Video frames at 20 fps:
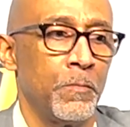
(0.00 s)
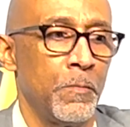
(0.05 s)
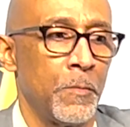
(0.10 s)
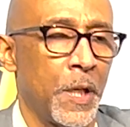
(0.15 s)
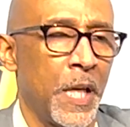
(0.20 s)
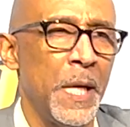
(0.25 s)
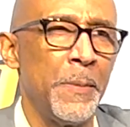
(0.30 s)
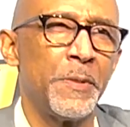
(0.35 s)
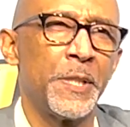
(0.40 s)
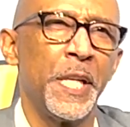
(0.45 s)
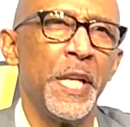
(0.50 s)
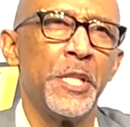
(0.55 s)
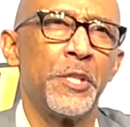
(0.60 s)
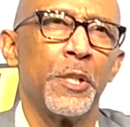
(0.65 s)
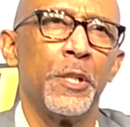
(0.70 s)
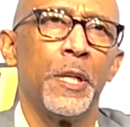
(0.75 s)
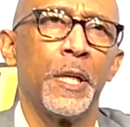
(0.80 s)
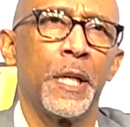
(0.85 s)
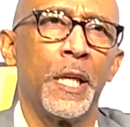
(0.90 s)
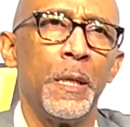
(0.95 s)
keep
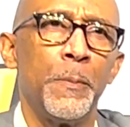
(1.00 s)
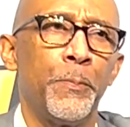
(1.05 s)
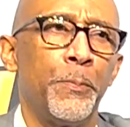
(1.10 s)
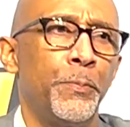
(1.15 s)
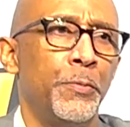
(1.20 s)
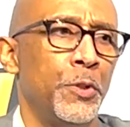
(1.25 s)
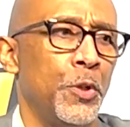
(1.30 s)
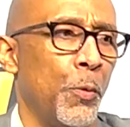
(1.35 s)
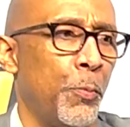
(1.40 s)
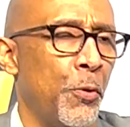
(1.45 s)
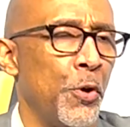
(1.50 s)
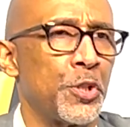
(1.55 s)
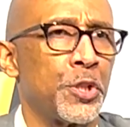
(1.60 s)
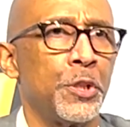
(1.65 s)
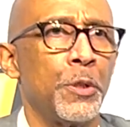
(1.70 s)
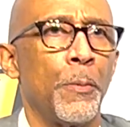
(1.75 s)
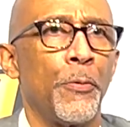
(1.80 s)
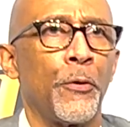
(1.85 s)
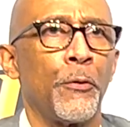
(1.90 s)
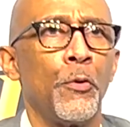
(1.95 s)
teaching and keep, you know, pushing
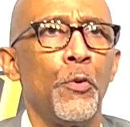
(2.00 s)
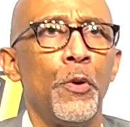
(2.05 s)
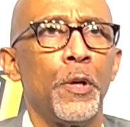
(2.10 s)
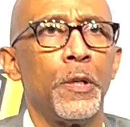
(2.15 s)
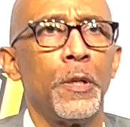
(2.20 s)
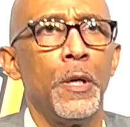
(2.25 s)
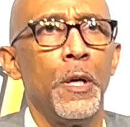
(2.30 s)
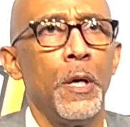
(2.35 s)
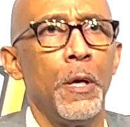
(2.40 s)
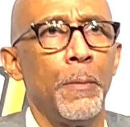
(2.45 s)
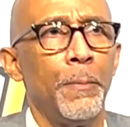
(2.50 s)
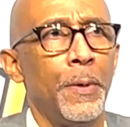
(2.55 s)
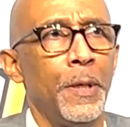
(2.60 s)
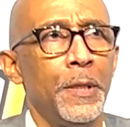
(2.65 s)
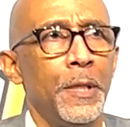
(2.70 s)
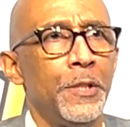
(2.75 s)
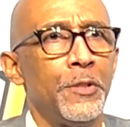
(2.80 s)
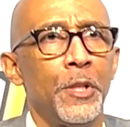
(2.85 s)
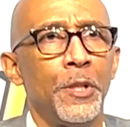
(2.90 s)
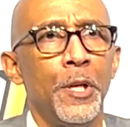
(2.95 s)
them through it. But
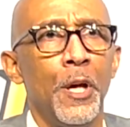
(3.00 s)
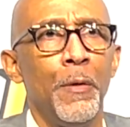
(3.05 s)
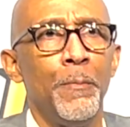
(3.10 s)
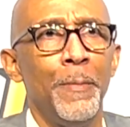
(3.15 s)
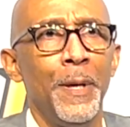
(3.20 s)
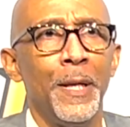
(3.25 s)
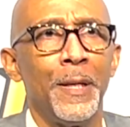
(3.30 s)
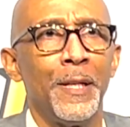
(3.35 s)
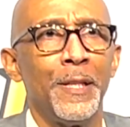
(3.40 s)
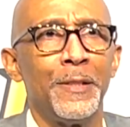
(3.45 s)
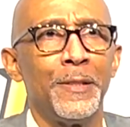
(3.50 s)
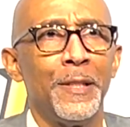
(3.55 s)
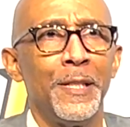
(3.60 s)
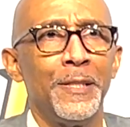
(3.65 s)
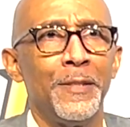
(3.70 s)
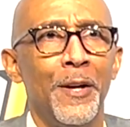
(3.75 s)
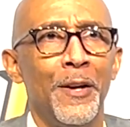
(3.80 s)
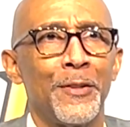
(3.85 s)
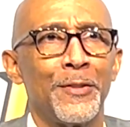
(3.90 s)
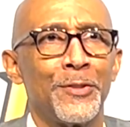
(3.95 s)
these are young men. These
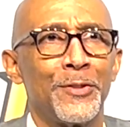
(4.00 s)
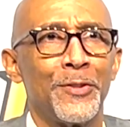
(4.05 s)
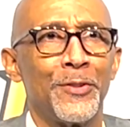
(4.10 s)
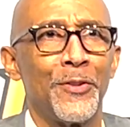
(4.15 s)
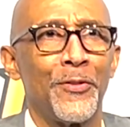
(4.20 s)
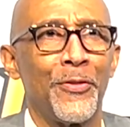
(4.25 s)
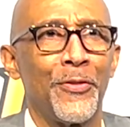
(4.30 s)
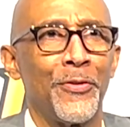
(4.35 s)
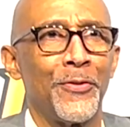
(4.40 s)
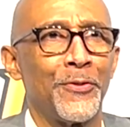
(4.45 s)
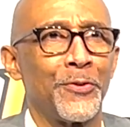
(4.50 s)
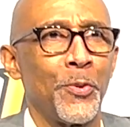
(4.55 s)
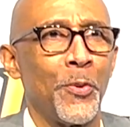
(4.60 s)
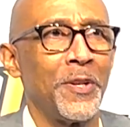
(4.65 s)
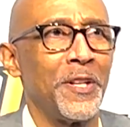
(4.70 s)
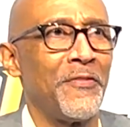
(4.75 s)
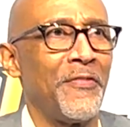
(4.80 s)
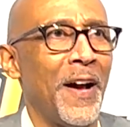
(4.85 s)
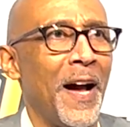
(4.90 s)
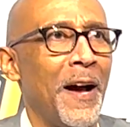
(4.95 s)
aren't
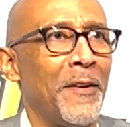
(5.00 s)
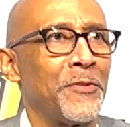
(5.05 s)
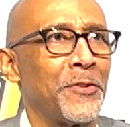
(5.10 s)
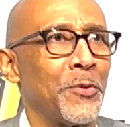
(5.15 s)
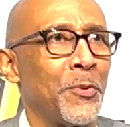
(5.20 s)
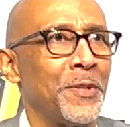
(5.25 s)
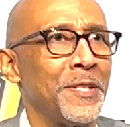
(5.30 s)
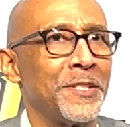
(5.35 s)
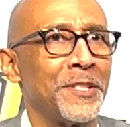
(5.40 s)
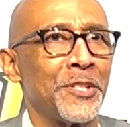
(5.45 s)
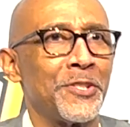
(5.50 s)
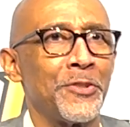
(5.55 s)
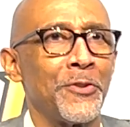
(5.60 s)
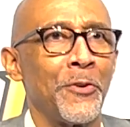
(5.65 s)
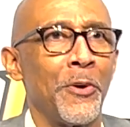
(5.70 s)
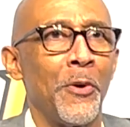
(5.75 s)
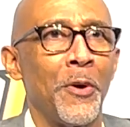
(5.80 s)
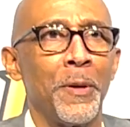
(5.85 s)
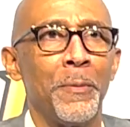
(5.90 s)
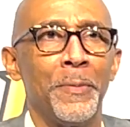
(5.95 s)
25,
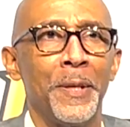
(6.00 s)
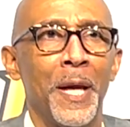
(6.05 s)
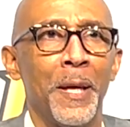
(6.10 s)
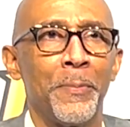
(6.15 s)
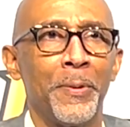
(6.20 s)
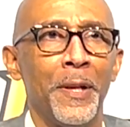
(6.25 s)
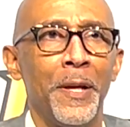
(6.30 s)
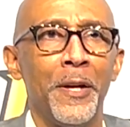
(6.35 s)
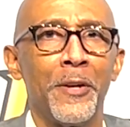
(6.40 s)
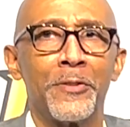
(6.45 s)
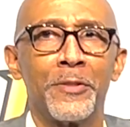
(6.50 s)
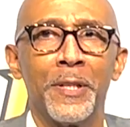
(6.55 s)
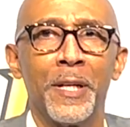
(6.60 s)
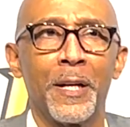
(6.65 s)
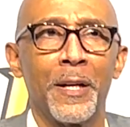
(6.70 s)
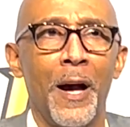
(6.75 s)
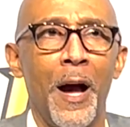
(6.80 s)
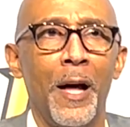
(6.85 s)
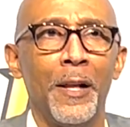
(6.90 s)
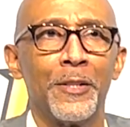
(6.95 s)
26-year-old NBA players. They're
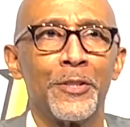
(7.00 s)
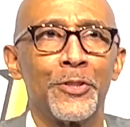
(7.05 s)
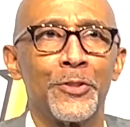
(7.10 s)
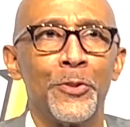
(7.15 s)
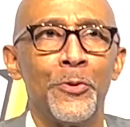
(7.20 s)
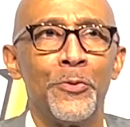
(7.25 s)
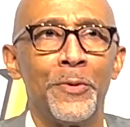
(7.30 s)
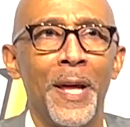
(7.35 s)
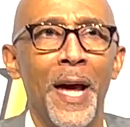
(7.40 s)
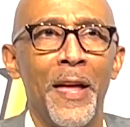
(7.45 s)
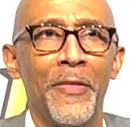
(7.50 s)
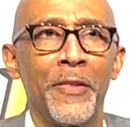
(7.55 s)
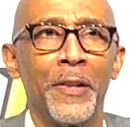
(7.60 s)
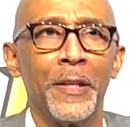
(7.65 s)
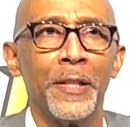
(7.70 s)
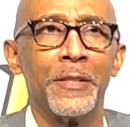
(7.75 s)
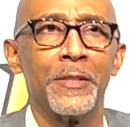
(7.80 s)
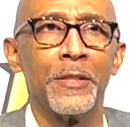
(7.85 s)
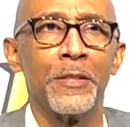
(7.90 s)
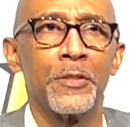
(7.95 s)
college student
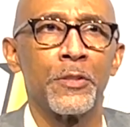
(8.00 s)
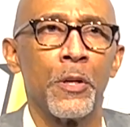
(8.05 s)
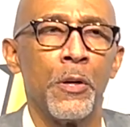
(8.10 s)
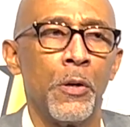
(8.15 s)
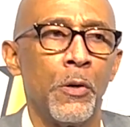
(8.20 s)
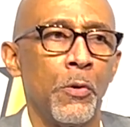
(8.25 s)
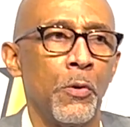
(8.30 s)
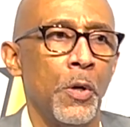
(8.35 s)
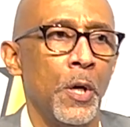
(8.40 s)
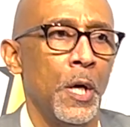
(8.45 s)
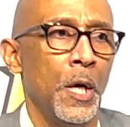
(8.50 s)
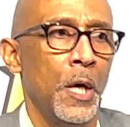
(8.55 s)
athletes. And so,